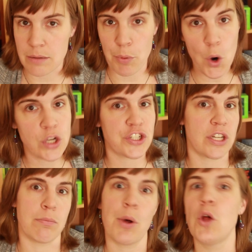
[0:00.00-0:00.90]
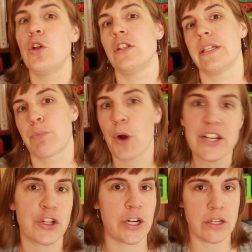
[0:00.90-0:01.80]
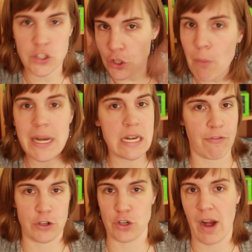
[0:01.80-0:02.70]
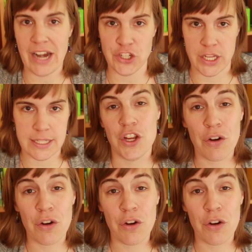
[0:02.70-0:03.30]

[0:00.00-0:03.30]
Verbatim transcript: and pushed and pulled and pressured in so many different directions.